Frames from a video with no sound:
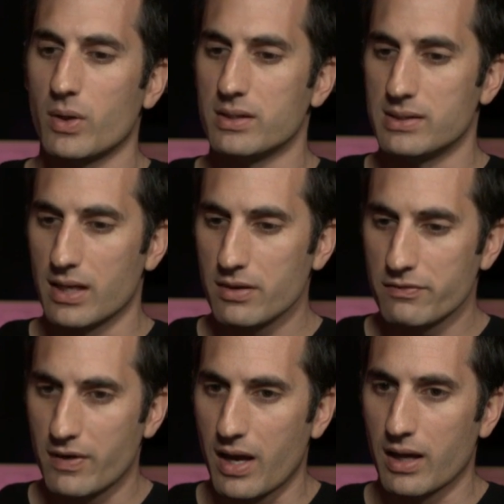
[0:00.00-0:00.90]

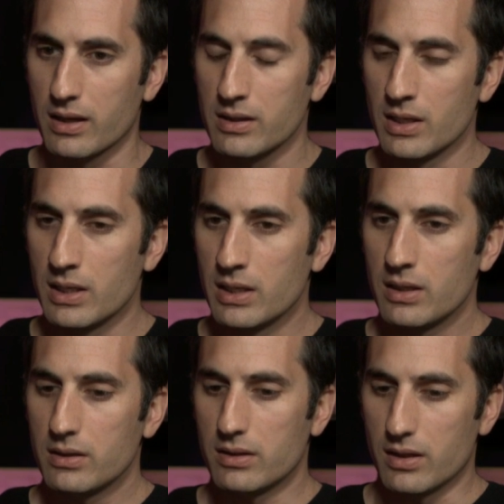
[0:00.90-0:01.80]
identify
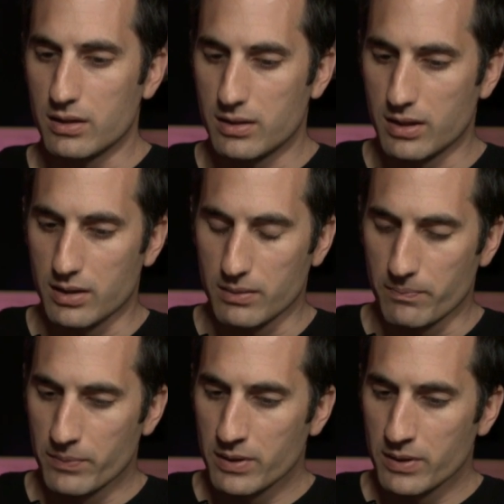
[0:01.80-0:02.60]
the, the,